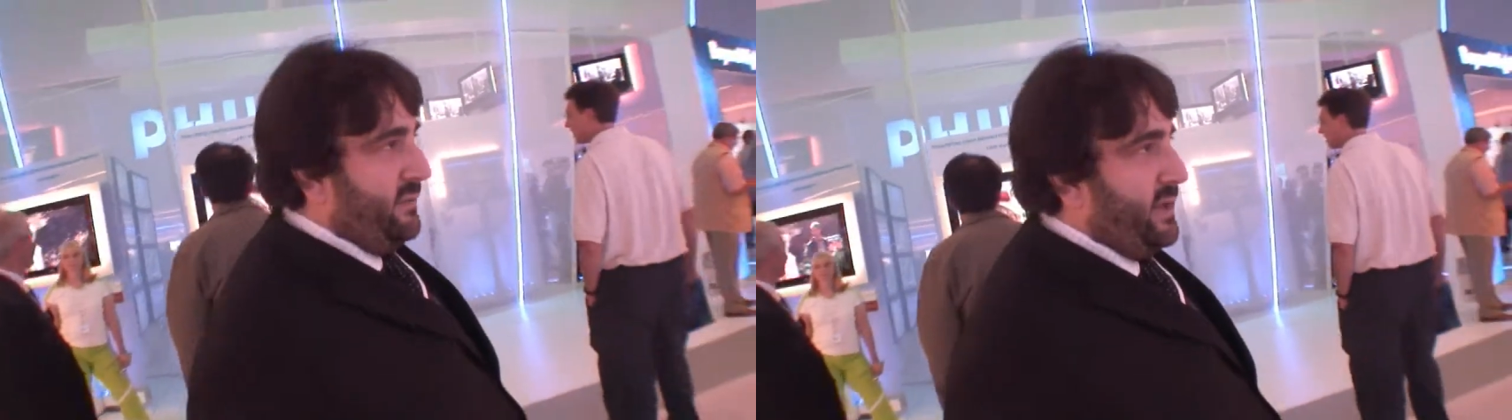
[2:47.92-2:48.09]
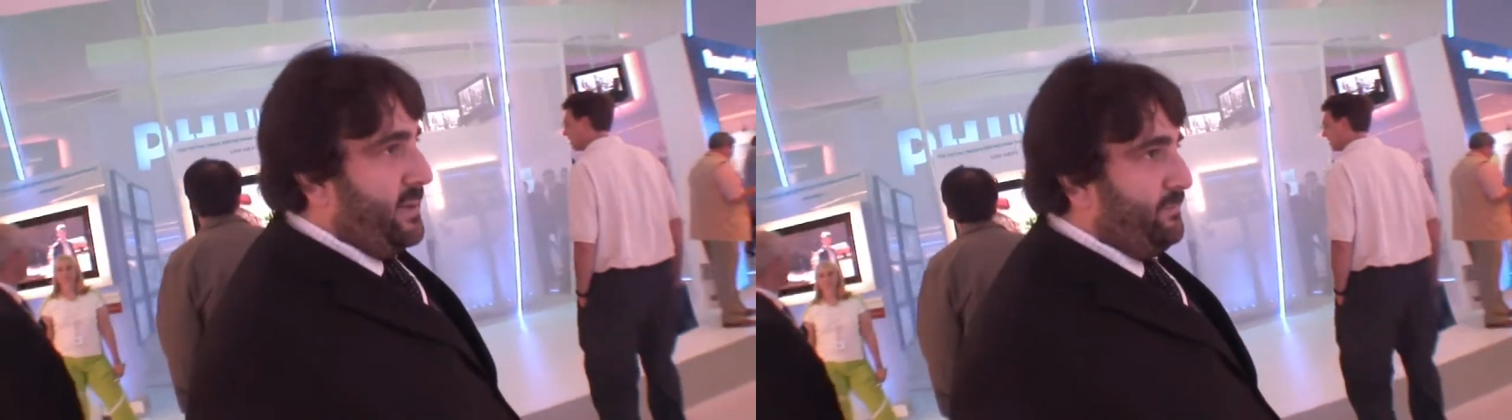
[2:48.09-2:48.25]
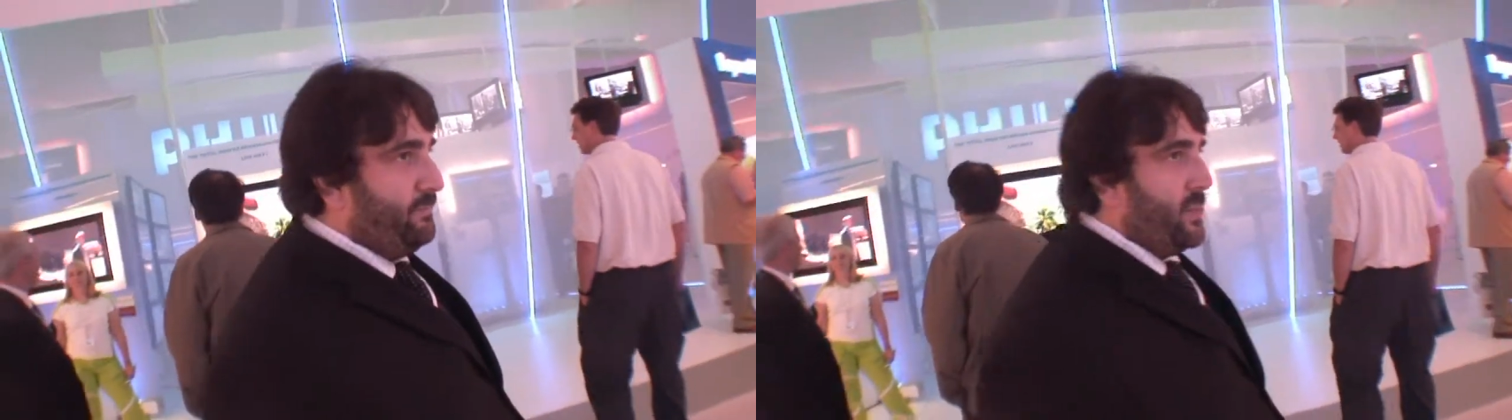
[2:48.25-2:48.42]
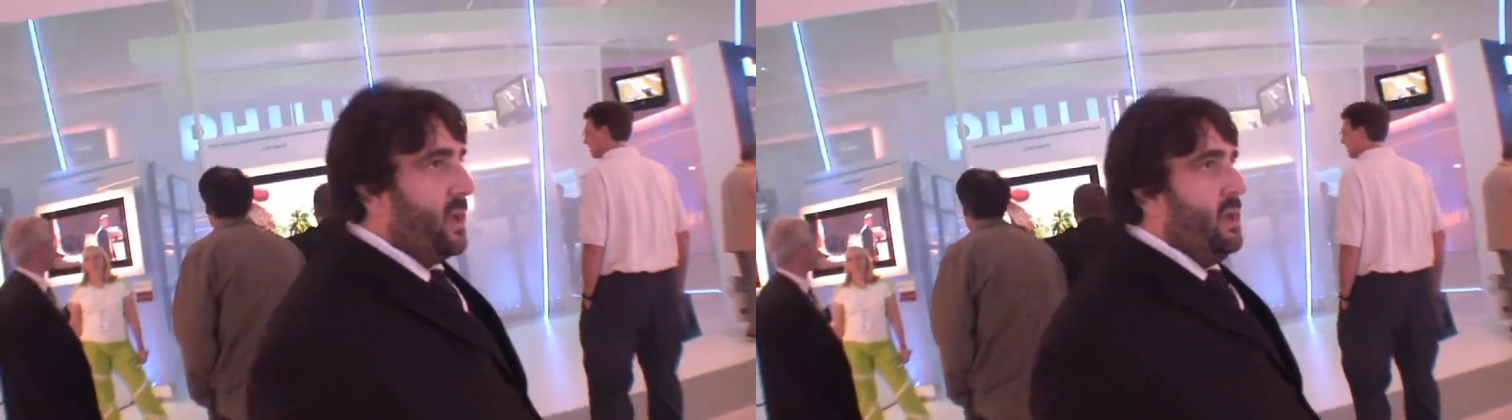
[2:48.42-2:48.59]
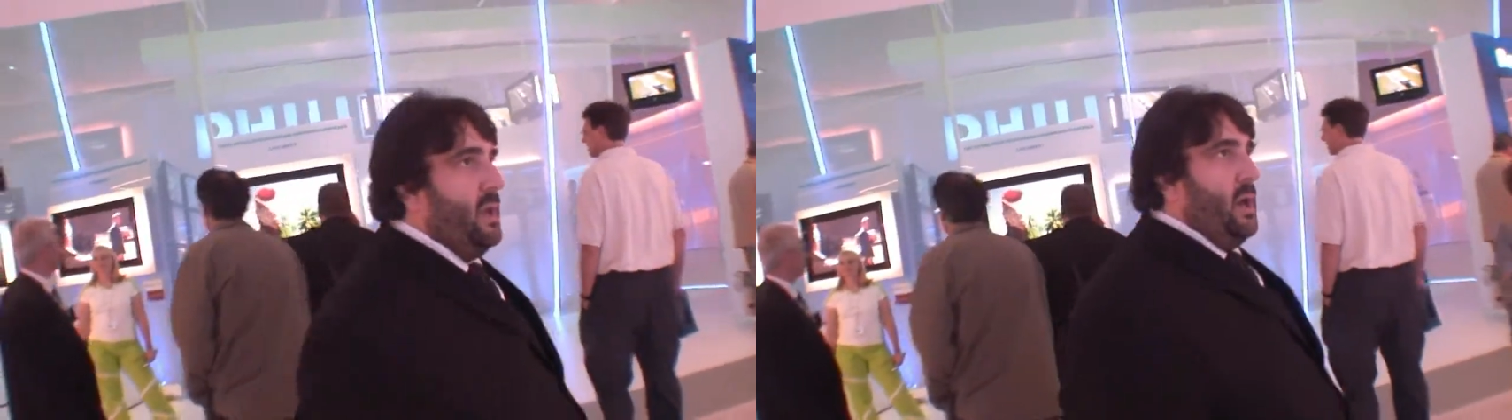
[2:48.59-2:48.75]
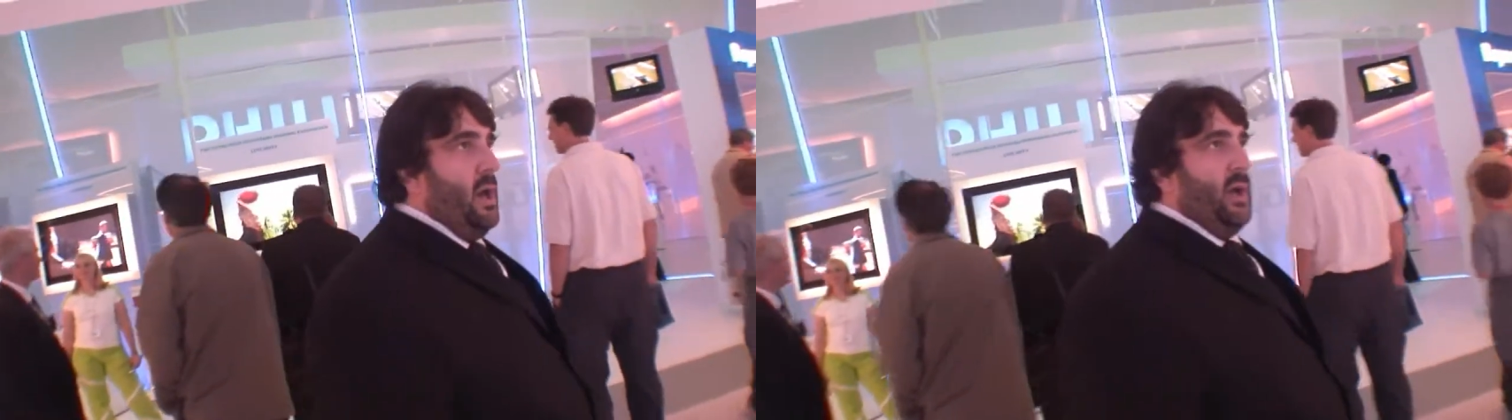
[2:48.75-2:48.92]
of it
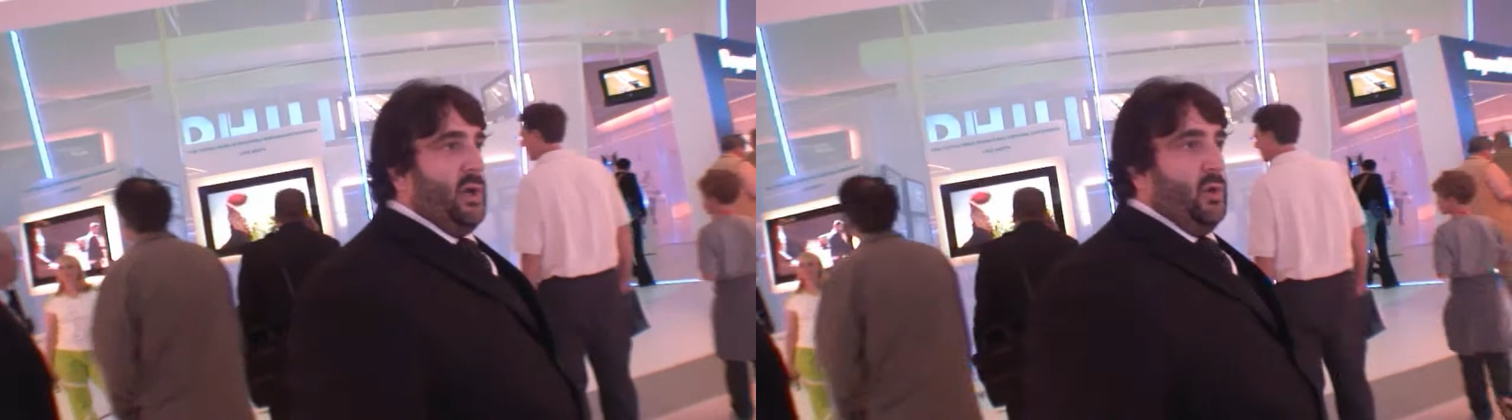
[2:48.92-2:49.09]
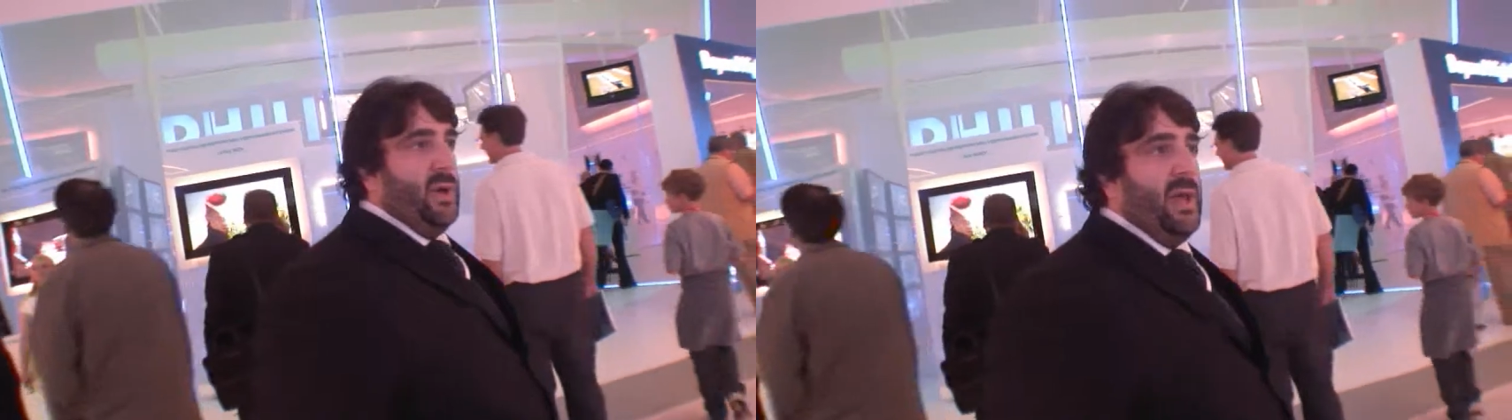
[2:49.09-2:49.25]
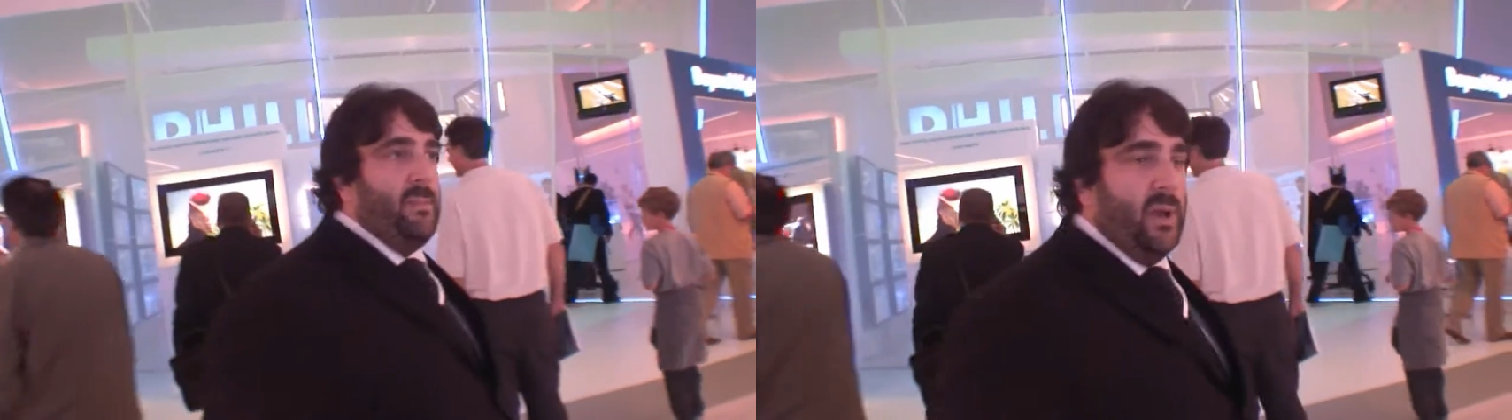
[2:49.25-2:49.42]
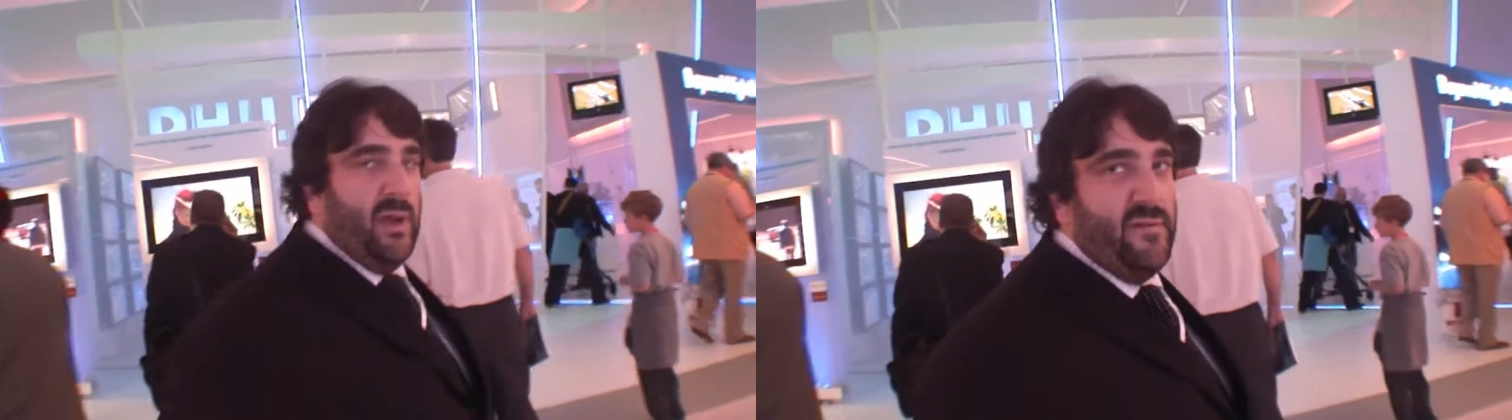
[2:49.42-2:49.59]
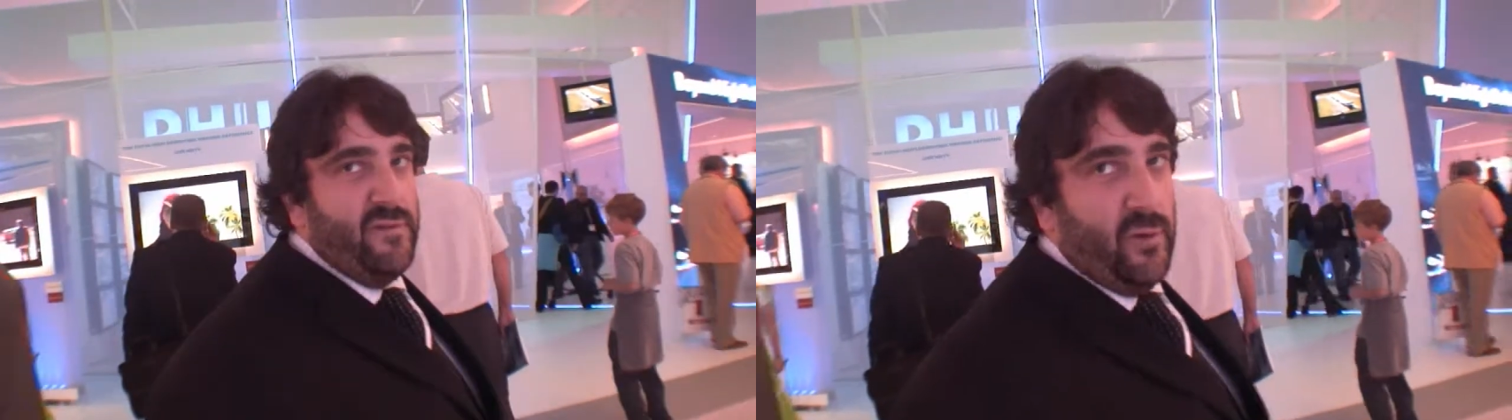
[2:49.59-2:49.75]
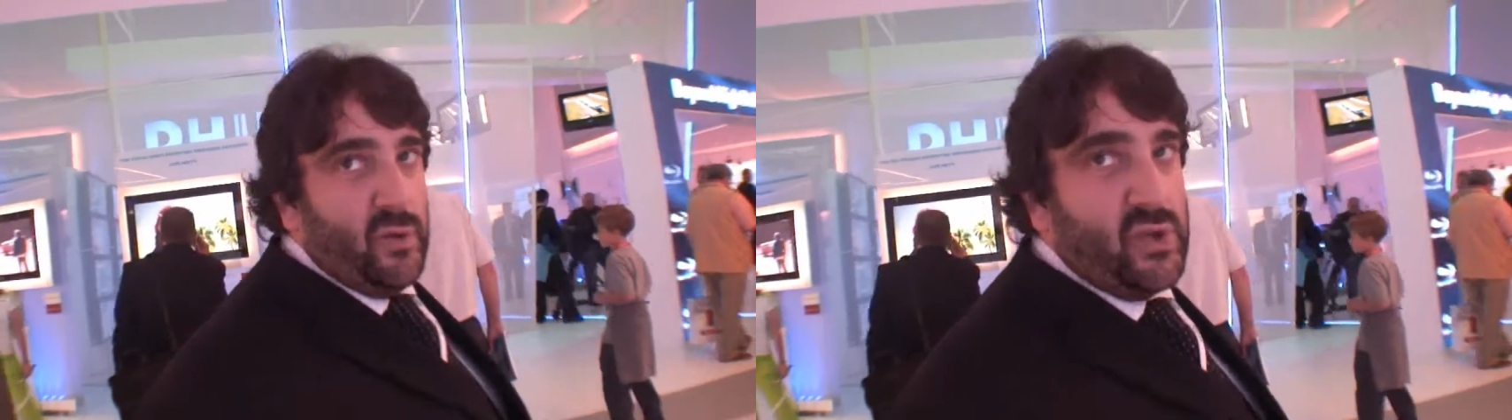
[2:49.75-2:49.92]
called Ambilight
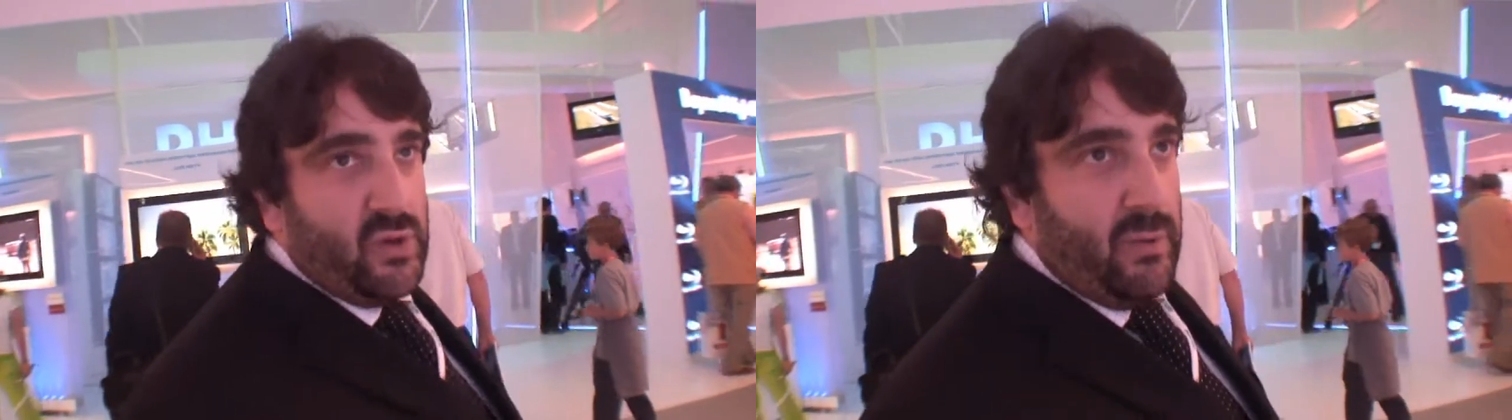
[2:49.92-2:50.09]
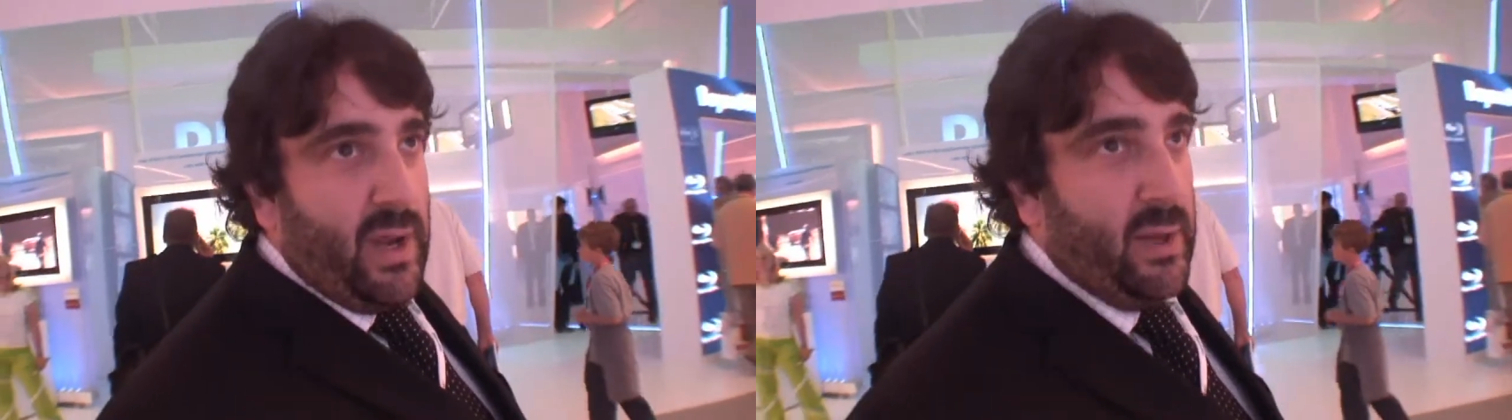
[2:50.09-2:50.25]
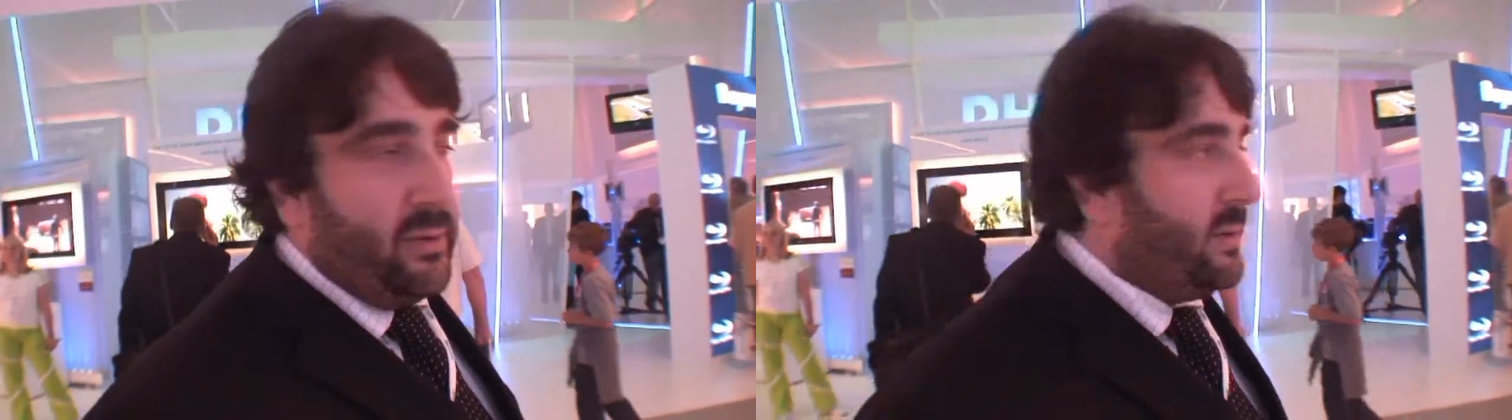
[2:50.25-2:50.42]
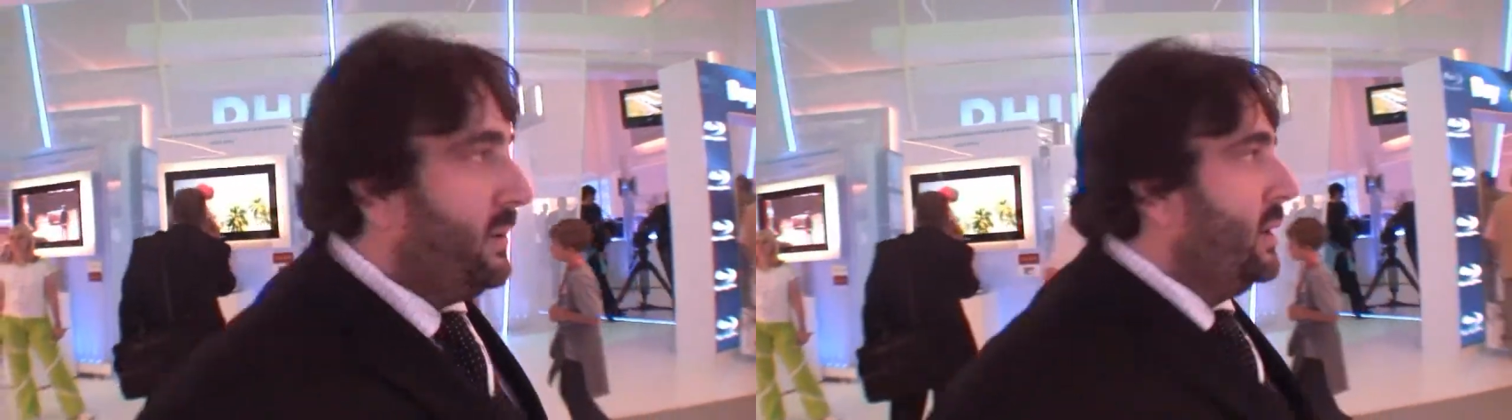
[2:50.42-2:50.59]
Full Surround.